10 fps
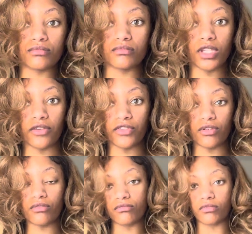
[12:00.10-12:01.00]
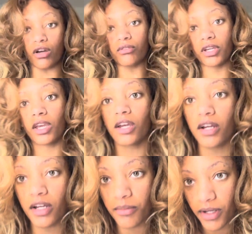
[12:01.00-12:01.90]
if you don't care
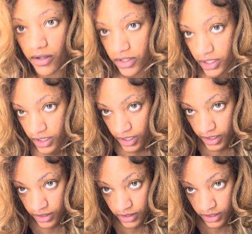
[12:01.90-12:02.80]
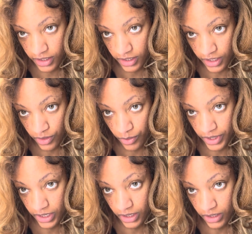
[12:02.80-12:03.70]
about it kind of looking like a
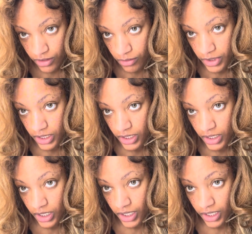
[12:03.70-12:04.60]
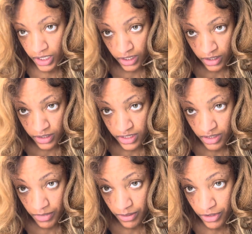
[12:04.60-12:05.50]
wig a little bit, and honestly,
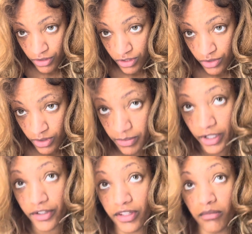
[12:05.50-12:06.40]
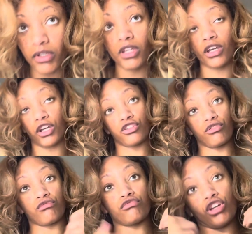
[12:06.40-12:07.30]
maybe you could do it better than me. I
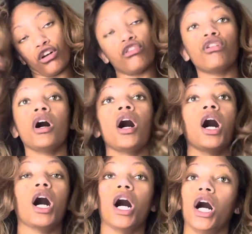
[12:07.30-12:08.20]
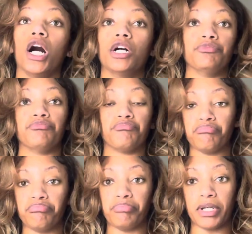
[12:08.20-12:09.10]
don't know.
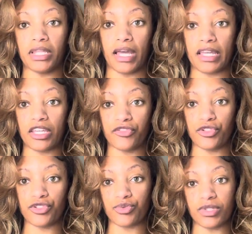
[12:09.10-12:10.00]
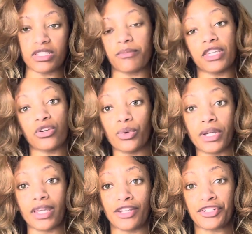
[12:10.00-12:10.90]
But like, if you just want something
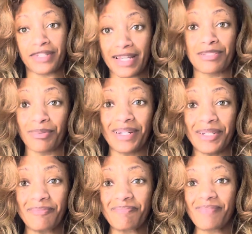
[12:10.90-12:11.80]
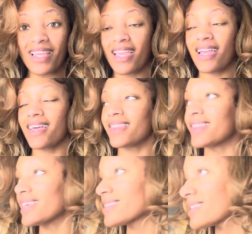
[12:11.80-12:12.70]
quick and you're desperate,
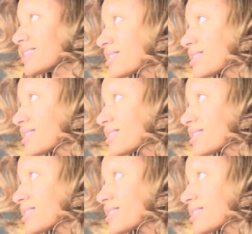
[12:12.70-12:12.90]
this is